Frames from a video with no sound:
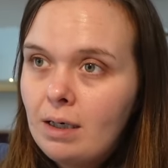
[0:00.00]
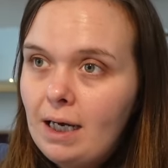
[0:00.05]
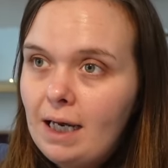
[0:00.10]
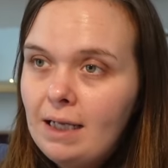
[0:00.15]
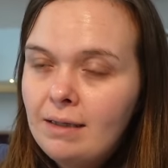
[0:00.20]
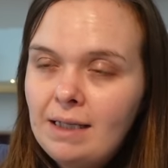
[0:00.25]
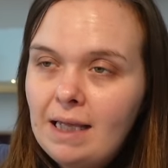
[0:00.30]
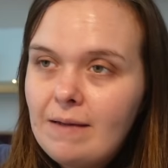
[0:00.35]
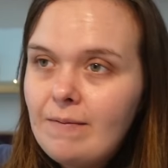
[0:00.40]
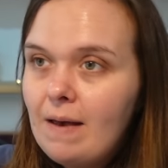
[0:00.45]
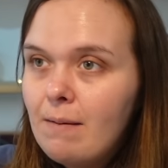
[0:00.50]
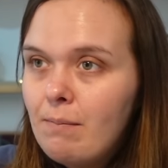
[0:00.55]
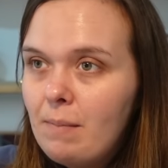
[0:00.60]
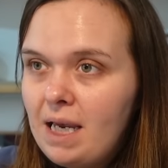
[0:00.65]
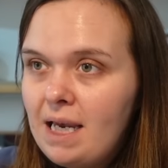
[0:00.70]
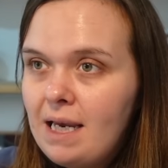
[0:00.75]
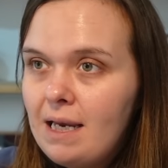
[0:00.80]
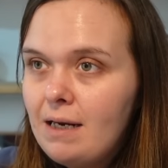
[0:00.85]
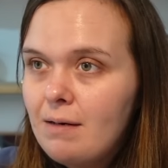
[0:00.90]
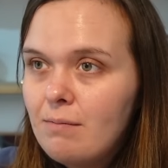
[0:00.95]
and let them
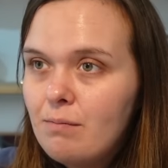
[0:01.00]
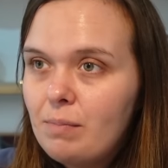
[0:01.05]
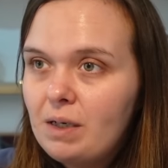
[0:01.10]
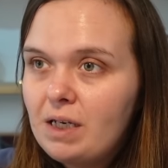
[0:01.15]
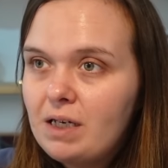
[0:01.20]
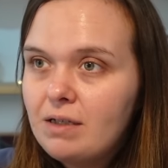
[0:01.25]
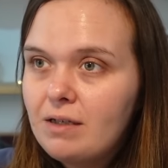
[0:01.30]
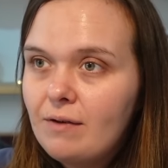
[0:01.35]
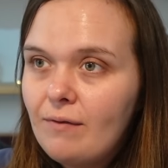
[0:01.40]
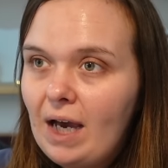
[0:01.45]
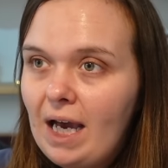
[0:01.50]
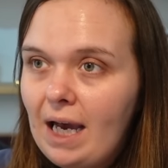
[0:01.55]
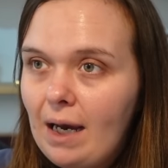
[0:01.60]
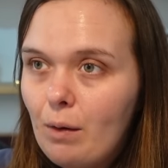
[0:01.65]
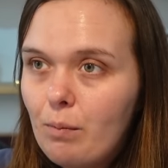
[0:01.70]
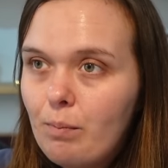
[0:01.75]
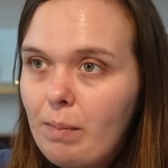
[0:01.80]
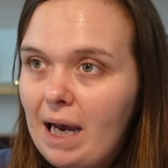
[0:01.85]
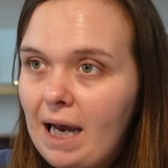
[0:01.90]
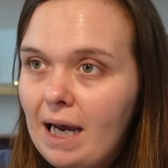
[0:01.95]
in because of
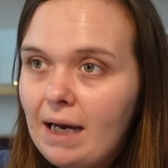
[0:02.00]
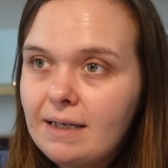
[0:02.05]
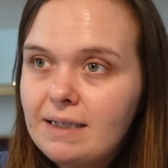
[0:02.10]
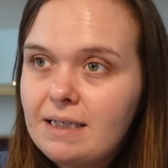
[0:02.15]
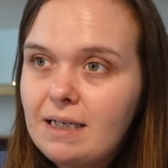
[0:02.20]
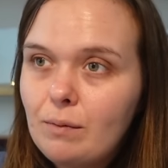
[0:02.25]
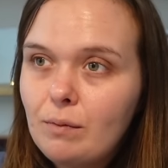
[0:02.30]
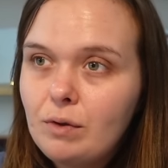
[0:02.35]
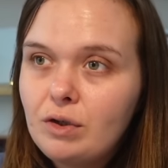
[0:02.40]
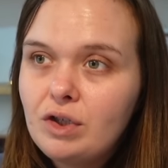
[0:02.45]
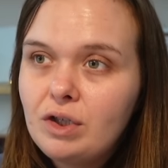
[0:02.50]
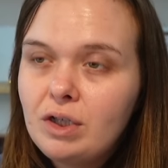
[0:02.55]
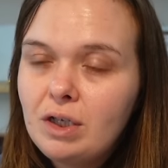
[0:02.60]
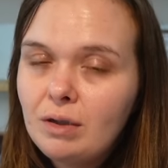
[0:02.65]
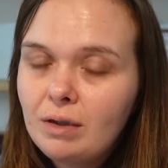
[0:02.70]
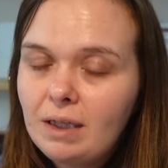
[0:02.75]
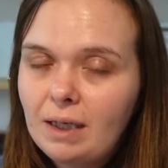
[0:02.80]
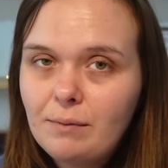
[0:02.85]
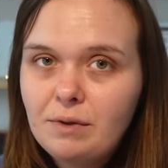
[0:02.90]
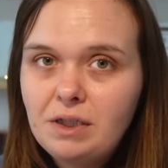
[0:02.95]
how packed it was. You
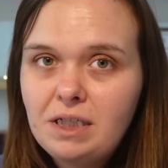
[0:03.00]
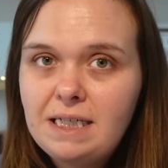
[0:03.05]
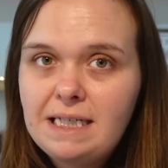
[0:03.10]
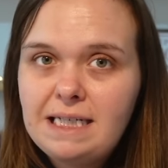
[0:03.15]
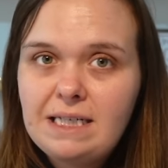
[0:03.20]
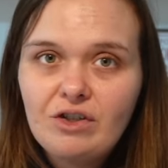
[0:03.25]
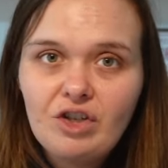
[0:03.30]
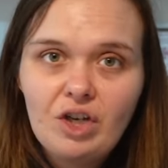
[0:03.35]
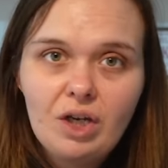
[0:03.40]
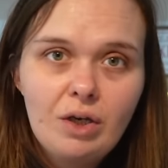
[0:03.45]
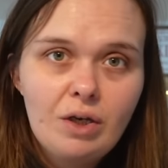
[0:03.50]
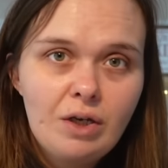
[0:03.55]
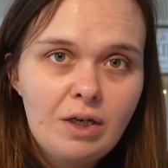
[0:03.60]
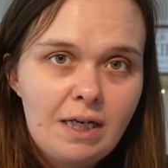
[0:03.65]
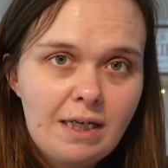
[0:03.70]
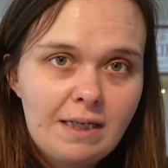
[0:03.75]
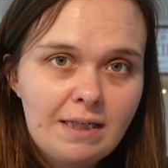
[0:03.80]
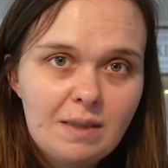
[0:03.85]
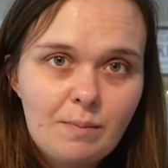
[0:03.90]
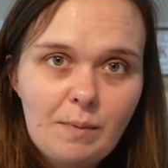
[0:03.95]
know, like when you need
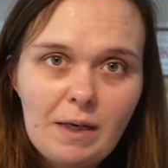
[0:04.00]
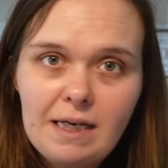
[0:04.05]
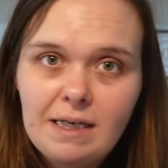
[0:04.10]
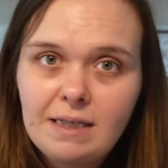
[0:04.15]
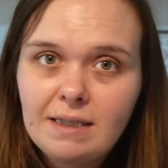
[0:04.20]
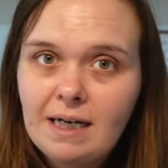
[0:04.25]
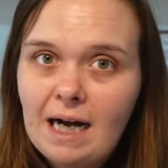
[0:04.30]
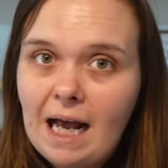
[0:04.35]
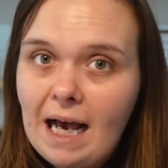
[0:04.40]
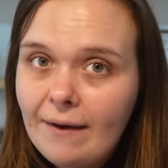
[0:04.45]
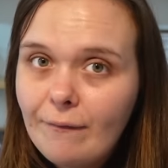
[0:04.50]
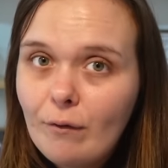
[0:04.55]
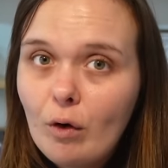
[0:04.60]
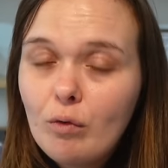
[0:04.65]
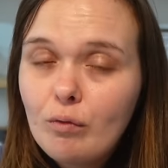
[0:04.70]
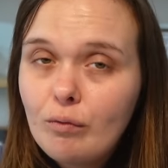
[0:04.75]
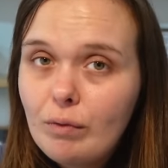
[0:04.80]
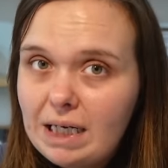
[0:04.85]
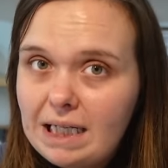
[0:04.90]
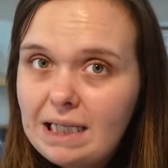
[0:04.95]
turning space, and I've got
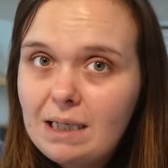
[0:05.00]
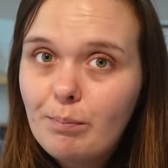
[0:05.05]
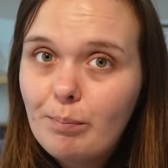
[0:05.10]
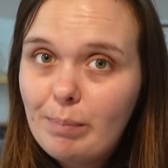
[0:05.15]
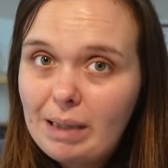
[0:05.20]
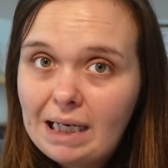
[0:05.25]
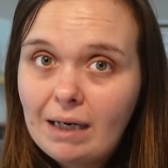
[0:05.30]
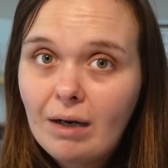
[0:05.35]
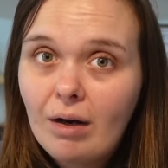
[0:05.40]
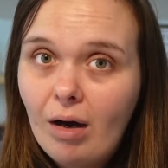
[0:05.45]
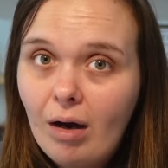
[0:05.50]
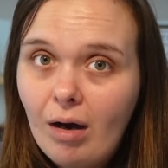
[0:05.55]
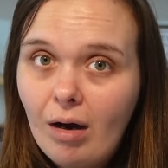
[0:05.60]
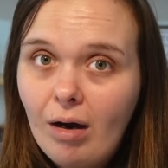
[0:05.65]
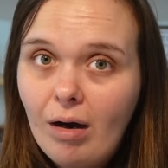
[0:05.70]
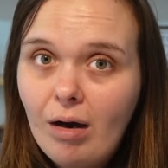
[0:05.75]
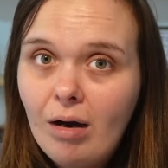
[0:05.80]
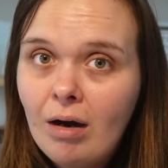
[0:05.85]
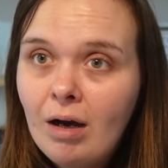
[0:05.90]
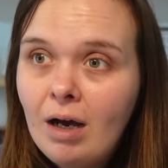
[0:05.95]
a really big
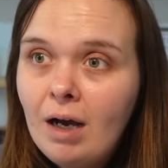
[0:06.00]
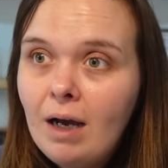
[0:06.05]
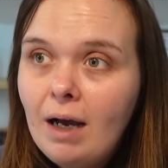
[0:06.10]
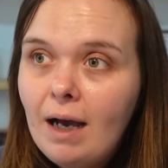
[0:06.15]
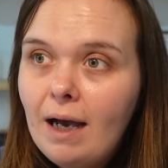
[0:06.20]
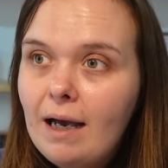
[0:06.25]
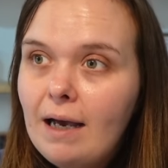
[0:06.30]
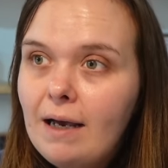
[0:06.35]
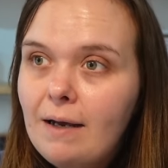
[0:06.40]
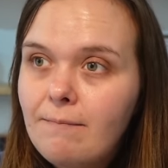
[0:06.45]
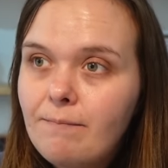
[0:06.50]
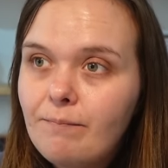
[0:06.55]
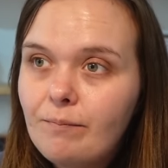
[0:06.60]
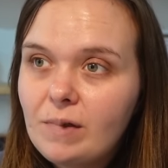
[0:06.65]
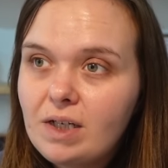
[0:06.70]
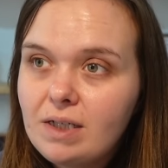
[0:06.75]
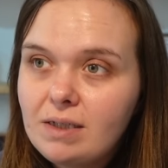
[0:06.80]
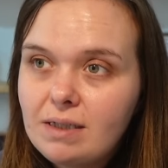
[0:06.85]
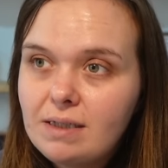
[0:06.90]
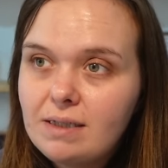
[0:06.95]
car
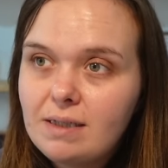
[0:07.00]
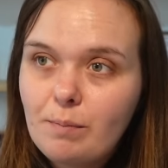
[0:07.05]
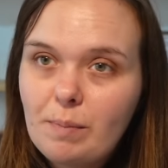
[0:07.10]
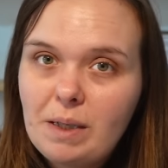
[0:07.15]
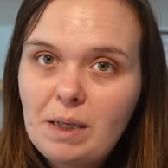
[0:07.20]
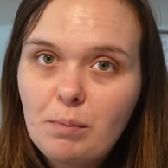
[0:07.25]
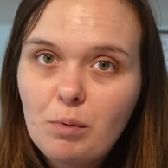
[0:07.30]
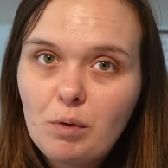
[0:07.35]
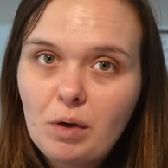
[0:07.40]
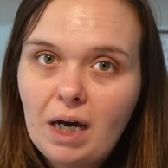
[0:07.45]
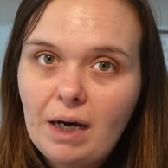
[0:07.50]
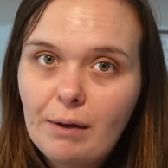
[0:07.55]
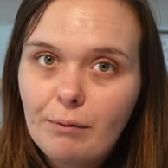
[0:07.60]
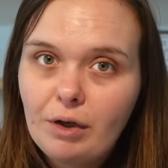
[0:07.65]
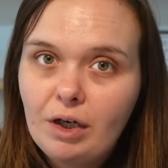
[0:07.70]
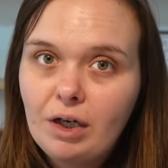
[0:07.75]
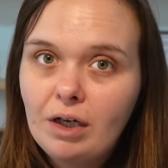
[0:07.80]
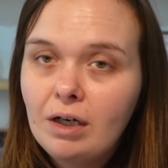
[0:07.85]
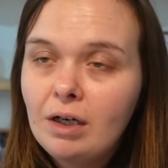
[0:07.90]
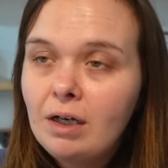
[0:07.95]
because it's a people
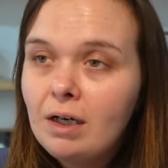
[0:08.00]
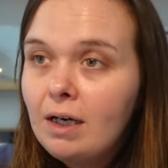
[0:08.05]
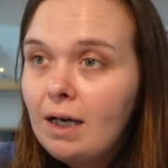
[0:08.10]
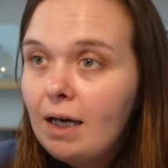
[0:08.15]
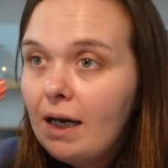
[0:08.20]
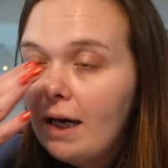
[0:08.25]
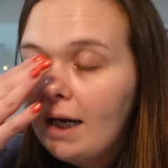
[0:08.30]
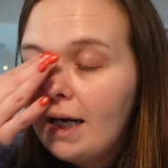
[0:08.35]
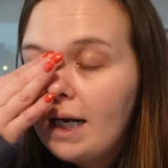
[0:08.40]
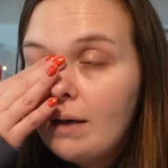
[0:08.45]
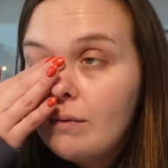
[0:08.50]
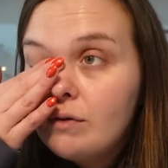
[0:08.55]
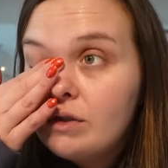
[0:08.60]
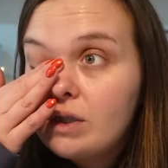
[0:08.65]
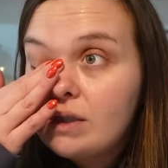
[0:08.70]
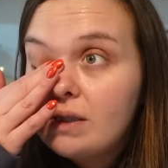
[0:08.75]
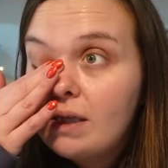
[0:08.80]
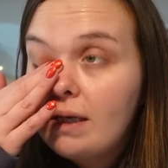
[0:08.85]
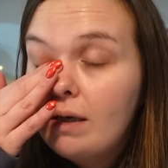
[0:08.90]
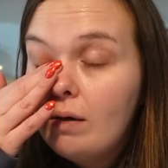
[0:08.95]
carrier, and I was
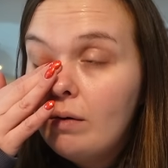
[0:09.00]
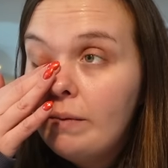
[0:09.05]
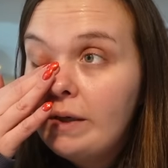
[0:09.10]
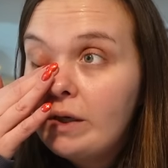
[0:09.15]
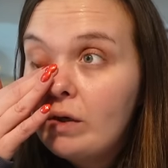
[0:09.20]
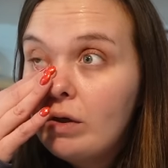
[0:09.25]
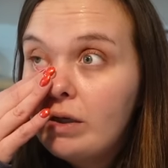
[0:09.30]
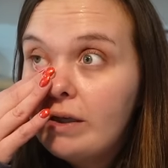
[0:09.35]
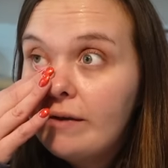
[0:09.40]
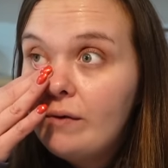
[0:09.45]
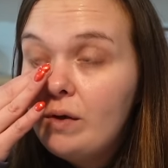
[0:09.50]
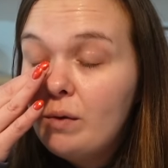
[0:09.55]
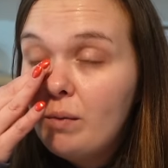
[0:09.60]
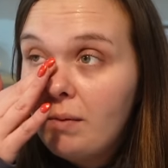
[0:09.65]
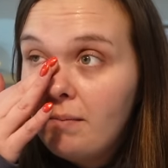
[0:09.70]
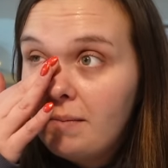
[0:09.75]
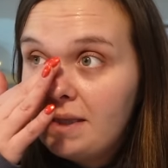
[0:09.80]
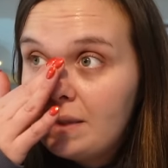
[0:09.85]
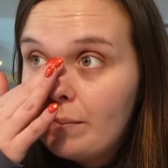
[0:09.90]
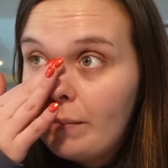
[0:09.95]
just like, oh my god, if you
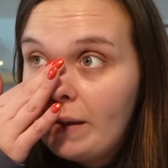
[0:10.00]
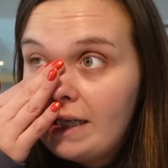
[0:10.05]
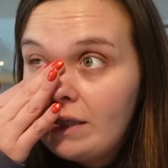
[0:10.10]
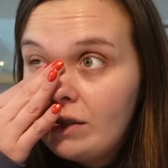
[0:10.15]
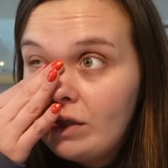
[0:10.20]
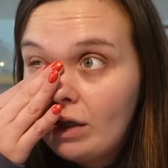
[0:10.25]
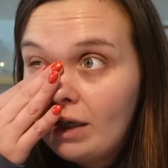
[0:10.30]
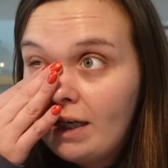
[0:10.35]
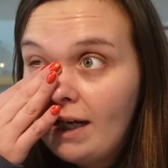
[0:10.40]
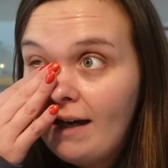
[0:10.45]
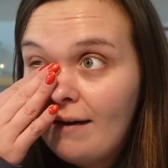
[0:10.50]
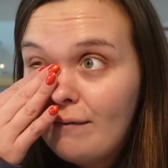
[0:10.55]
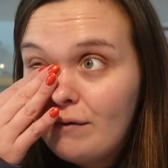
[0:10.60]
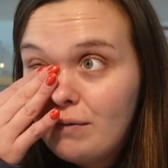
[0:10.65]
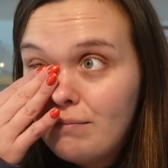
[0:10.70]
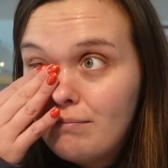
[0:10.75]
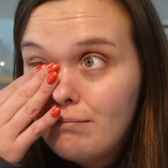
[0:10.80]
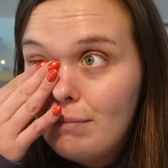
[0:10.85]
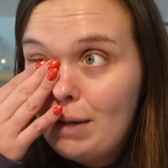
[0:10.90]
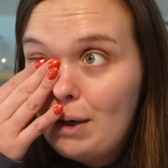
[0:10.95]
want my space you're gonna have
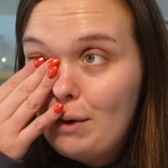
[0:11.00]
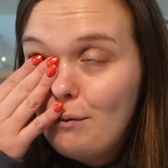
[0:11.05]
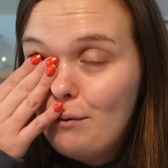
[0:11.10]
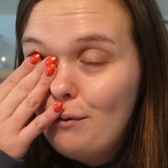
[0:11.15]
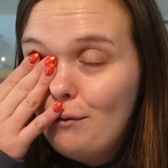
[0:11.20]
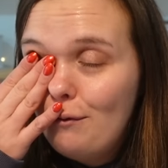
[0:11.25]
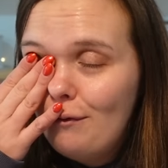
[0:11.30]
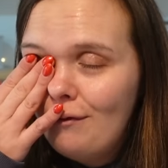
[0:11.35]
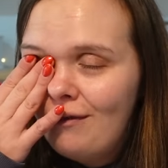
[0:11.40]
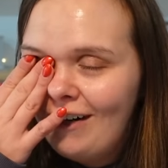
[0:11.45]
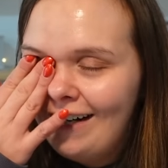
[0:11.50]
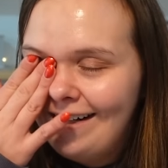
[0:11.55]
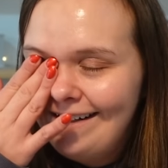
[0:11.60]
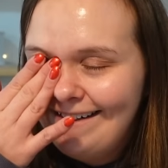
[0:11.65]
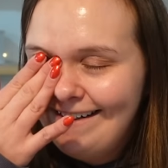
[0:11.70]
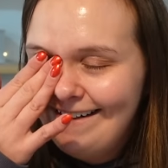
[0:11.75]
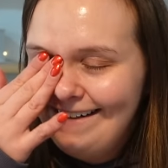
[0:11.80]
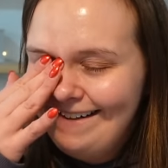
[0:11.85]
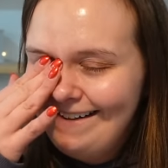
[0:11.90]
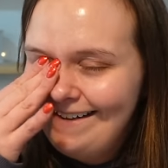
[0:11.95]
to move.
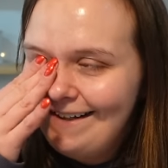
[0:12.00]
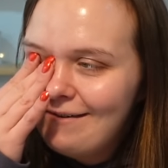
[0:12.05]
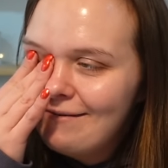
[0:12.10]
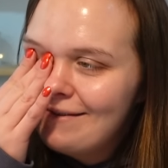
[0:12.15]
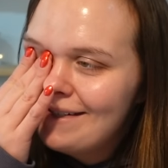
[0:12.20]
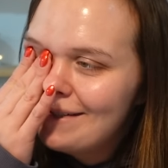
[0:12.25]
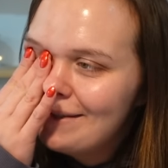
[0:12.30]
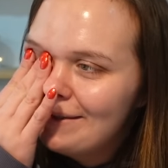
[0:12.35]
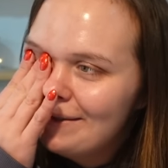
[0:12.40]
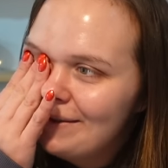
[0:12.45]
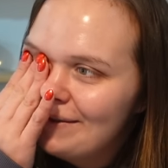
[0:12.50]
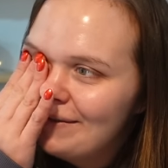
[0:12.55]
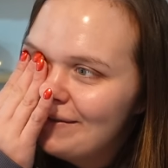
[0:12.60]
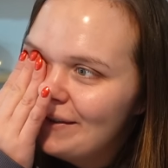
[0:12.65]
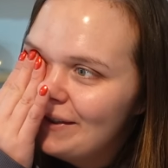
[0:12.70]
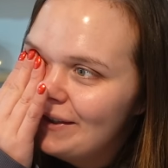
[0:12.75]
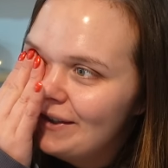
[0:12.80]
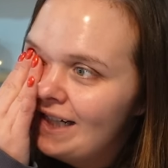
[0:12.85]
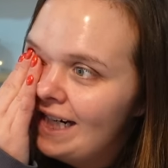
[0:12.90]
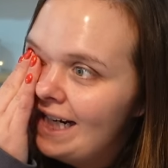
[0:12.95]
It was
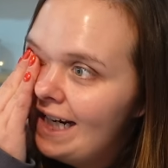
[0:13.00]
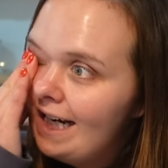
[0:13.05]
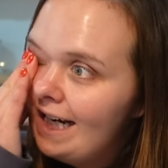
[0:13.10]
awful.